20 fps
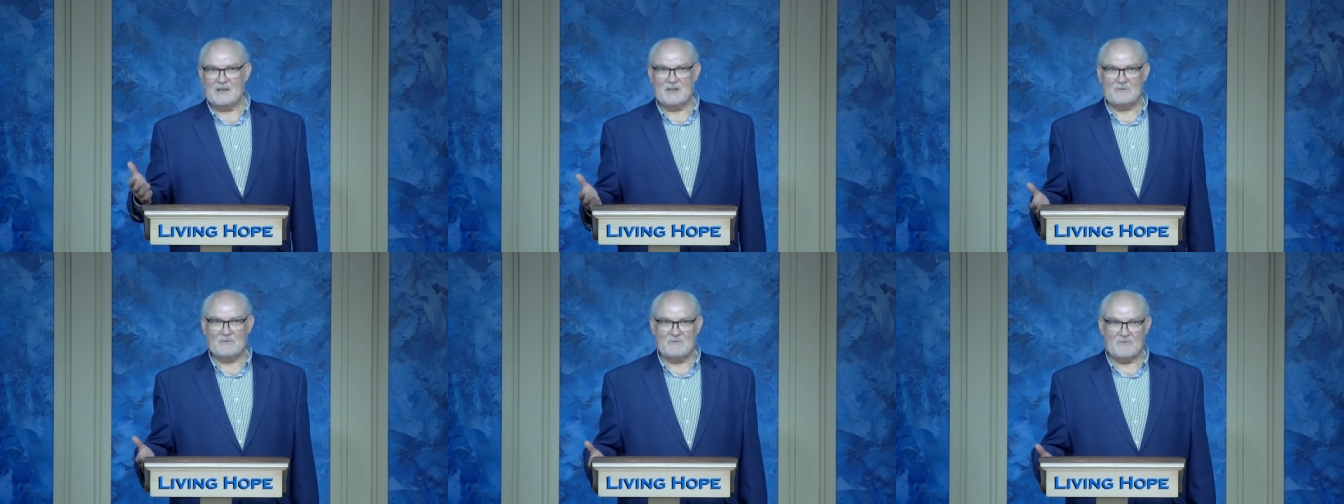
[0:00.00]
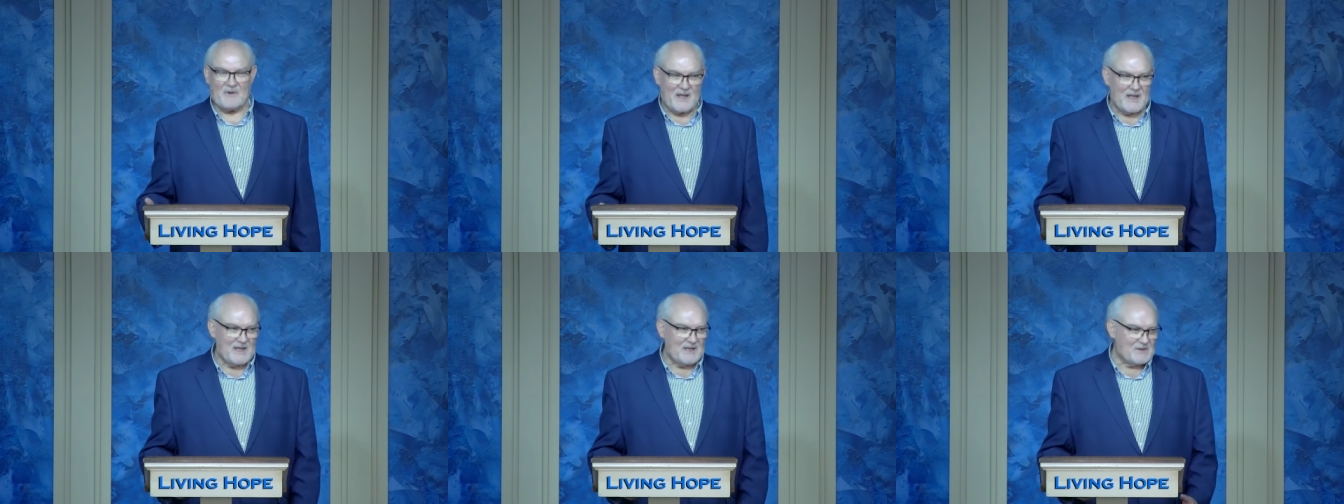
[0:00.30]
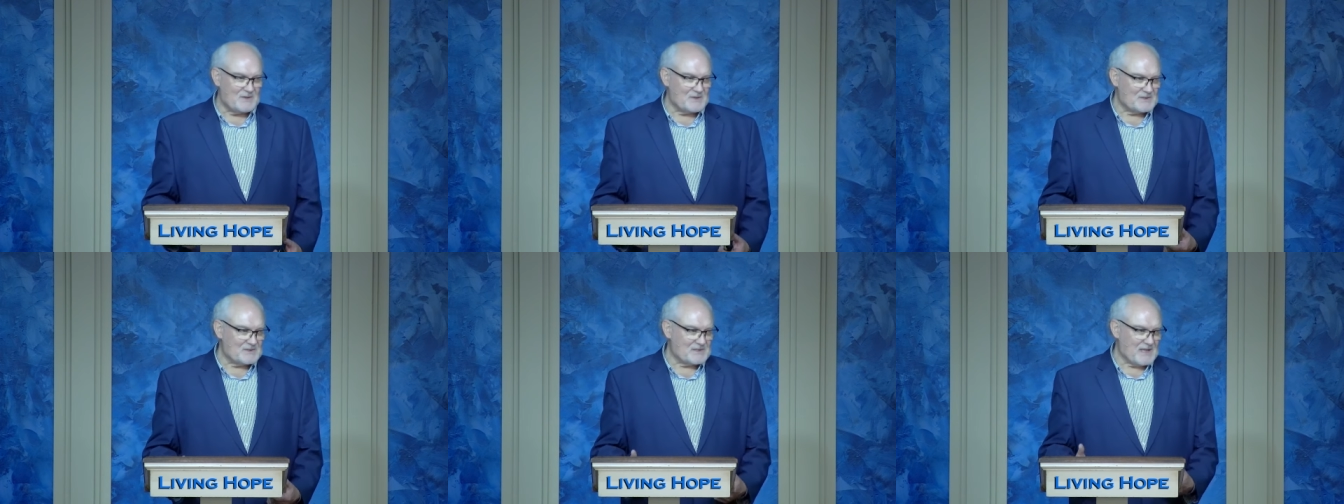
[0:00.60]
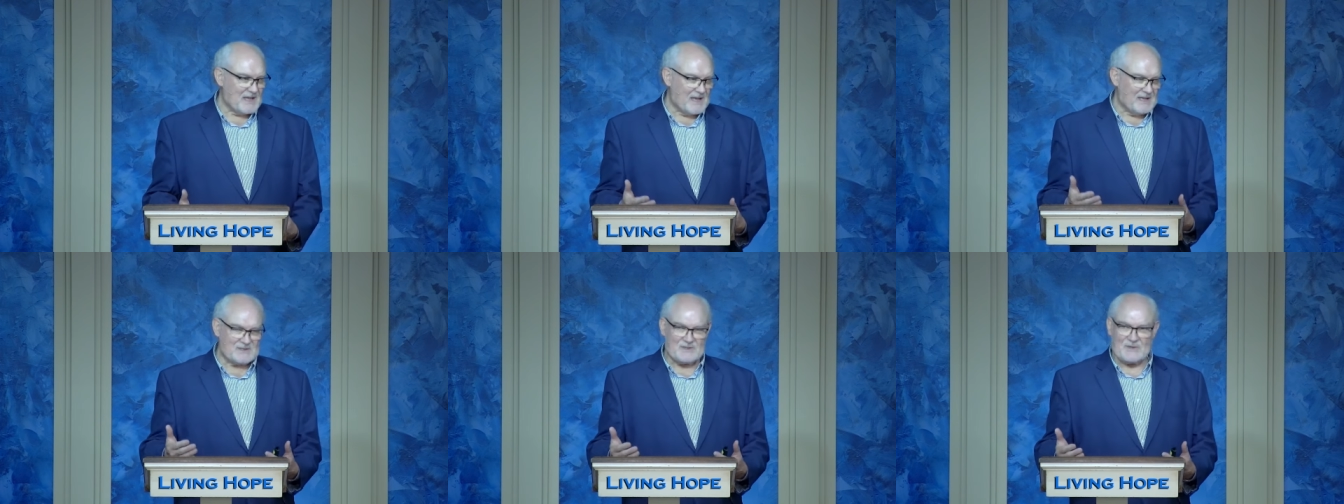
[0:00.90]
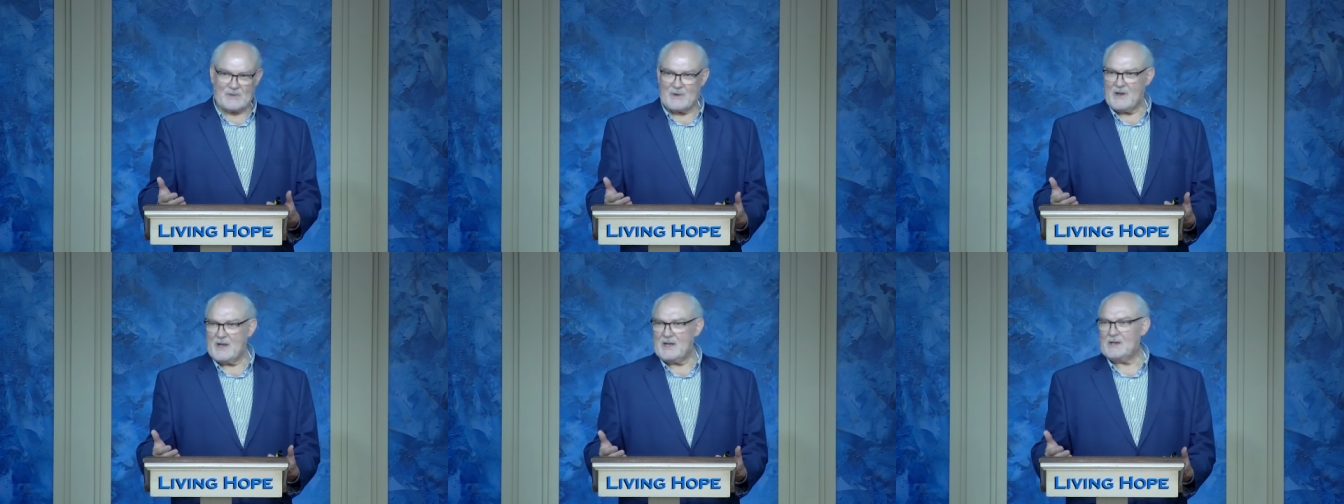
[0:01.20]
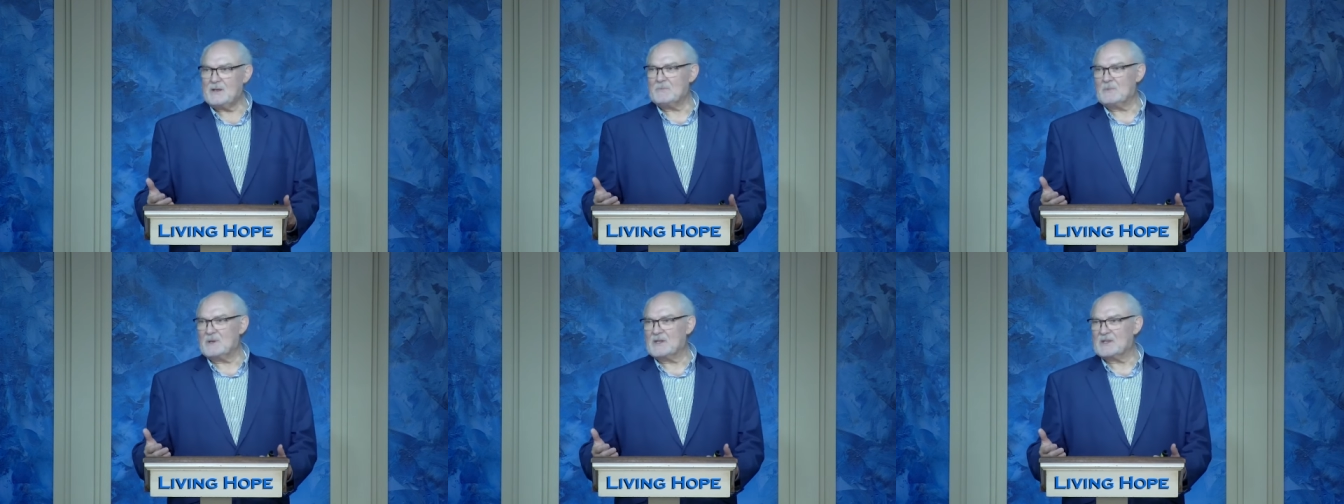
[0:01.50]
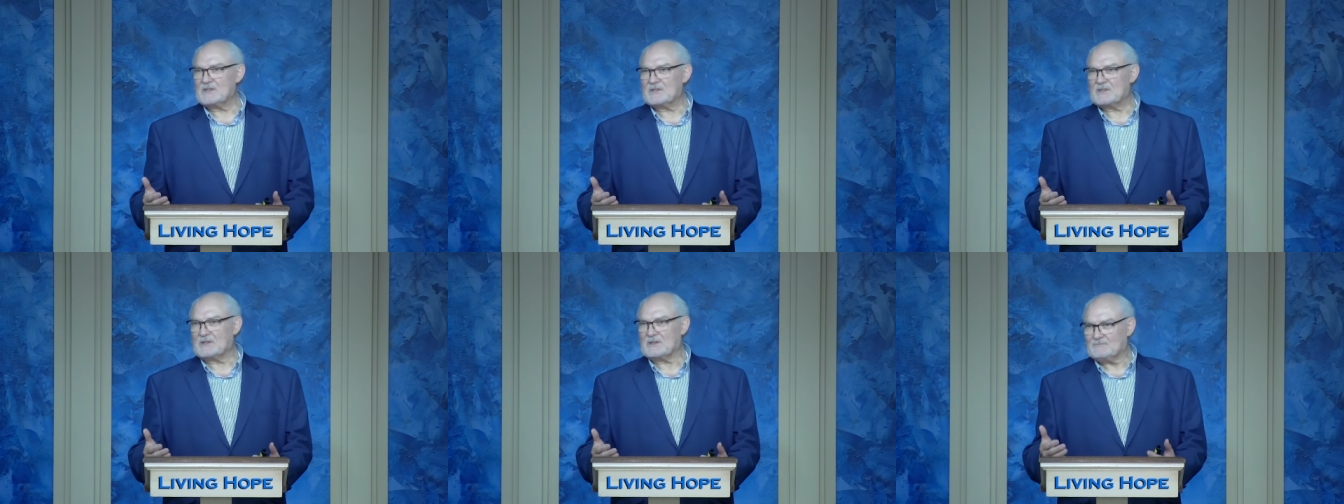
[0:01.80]
invaders as their
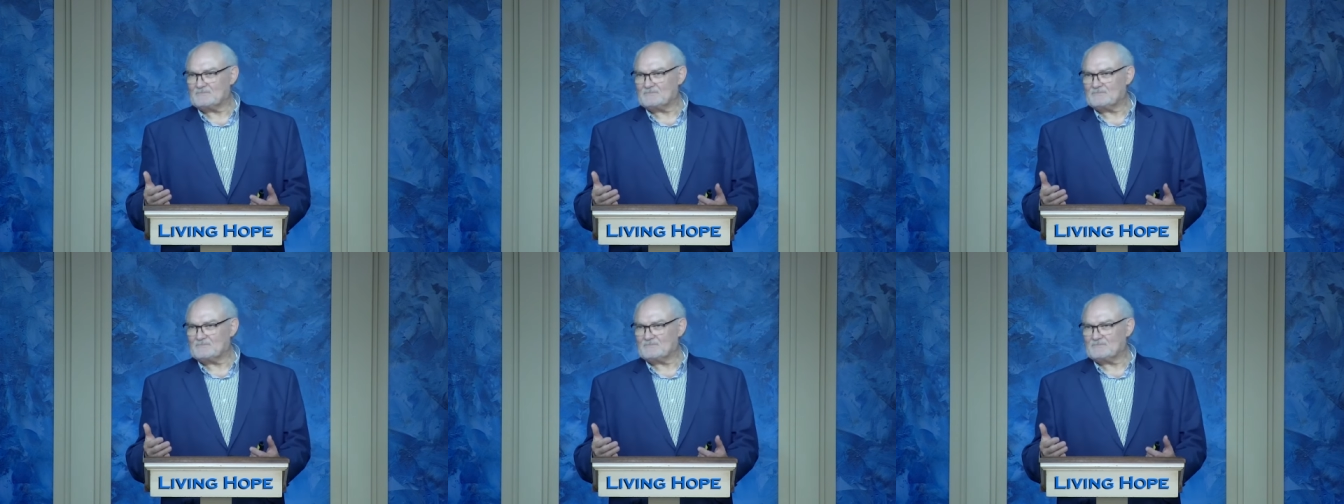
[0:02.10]
enemies.